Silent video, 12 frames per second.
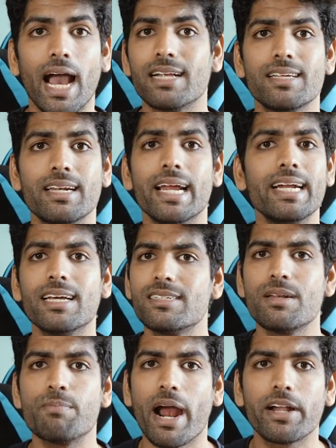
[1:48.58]
as in it
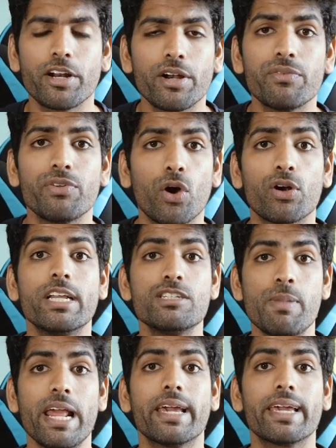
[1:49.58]
doesn't matter if your
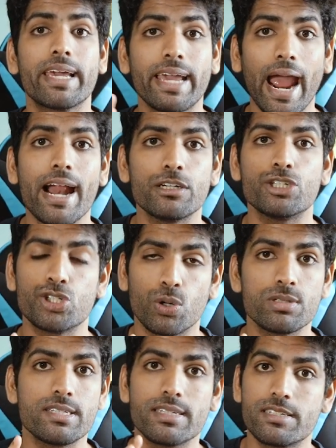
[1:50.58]
display can
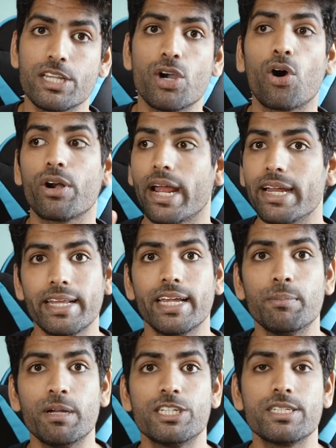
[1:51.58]
show 60 or
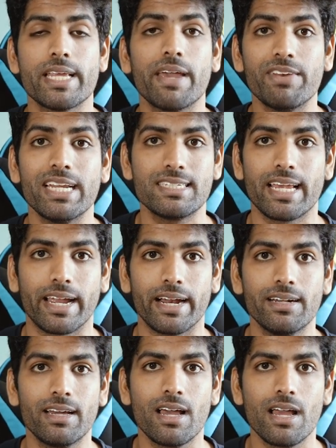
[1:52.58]
90 images every
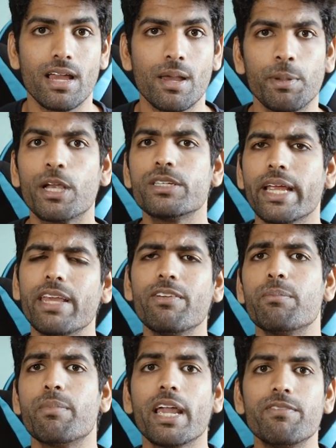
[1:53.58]
second, because
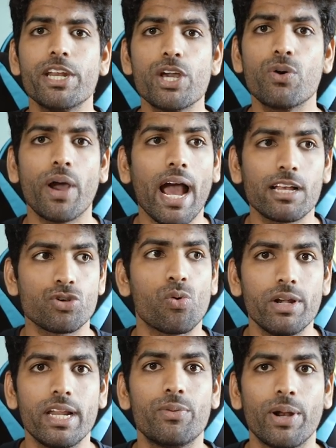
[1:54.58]
anyway my video has
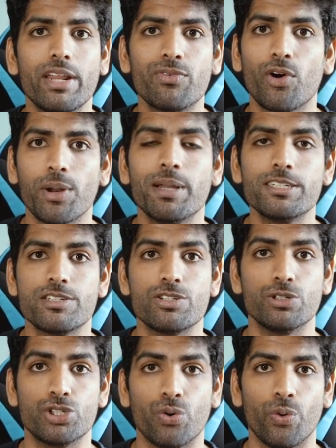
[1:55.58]
only 24 images
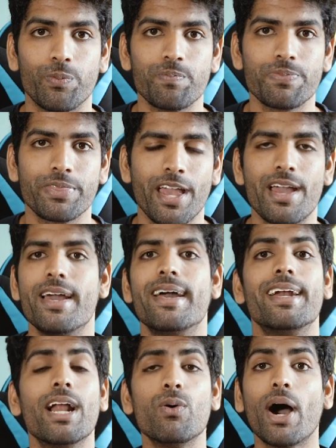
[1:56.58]
to show.
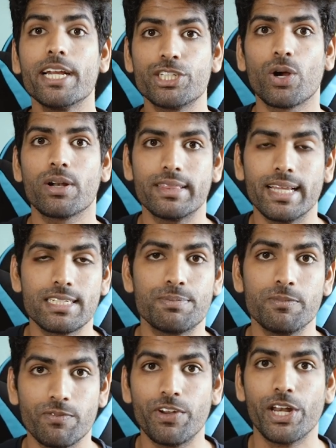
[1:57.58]
Now I shot
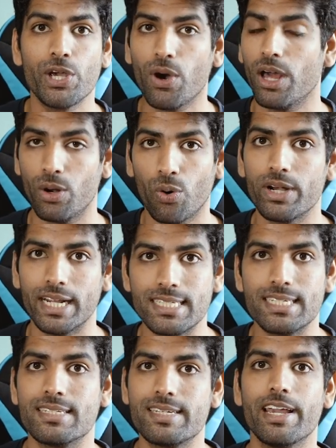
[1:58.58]
this video alone in
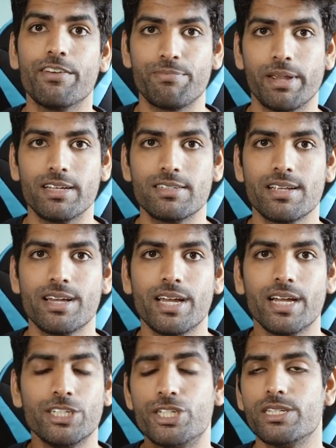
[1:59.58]
60 FPS
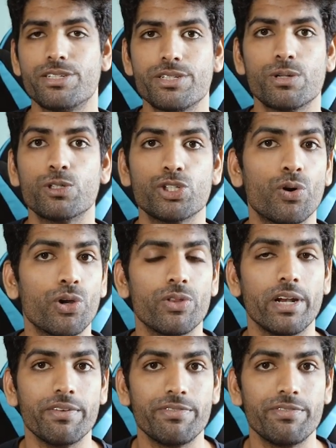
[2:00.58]
just to show you the